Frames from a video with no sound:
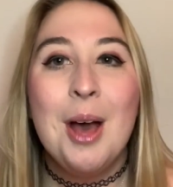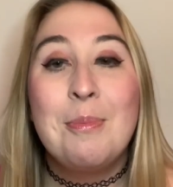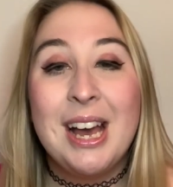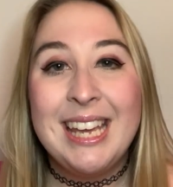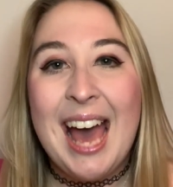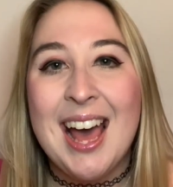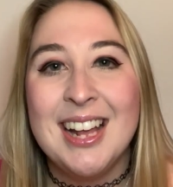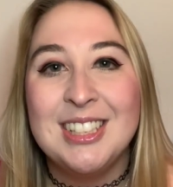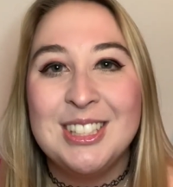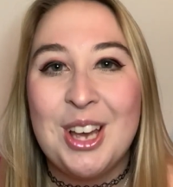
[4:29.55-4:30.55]
But yeah,
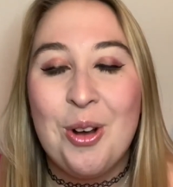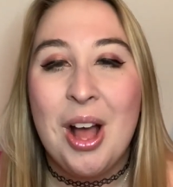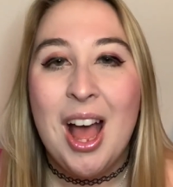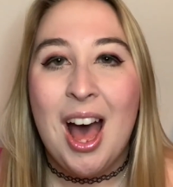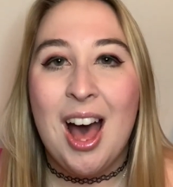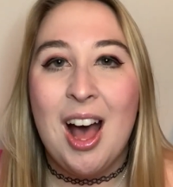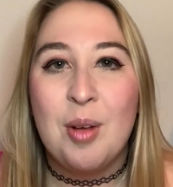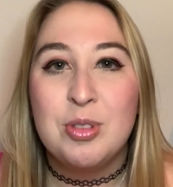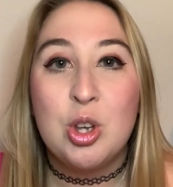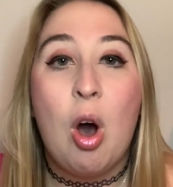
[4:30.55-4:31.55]
and so
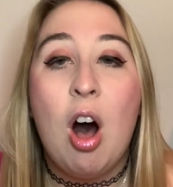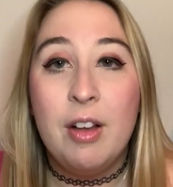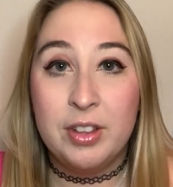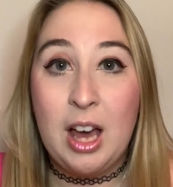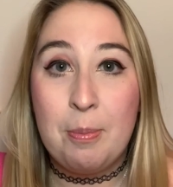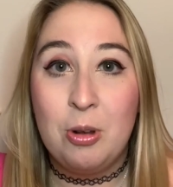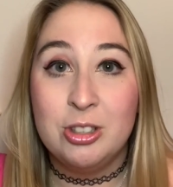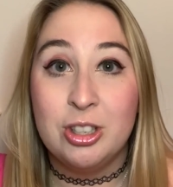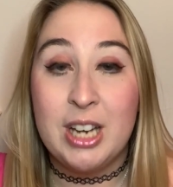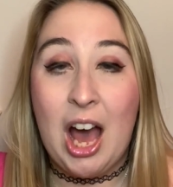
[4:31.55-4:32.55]
all of the
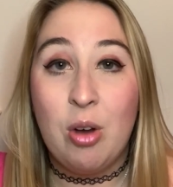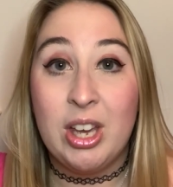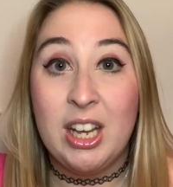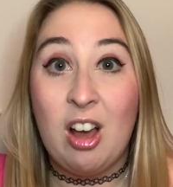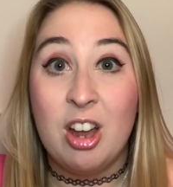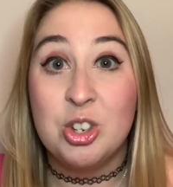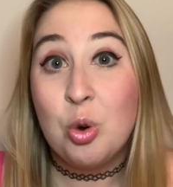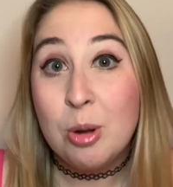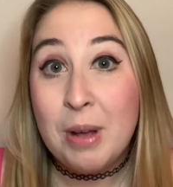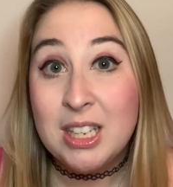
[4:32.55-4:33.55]
couples are now getting on
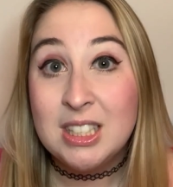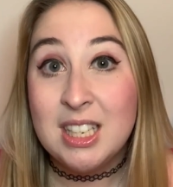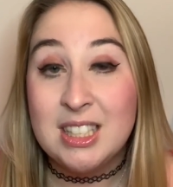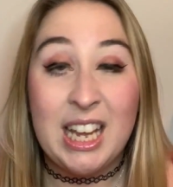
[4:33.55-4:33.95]
tour buses.